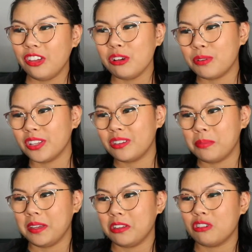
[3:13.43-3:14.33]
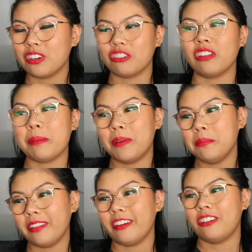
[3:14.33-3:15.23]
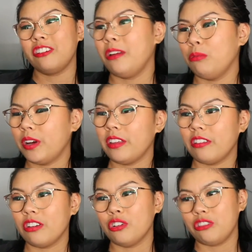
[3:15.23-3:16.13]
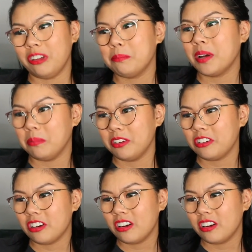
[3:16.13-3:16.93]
Do you want to be traditionally published, and what is your dream publisher?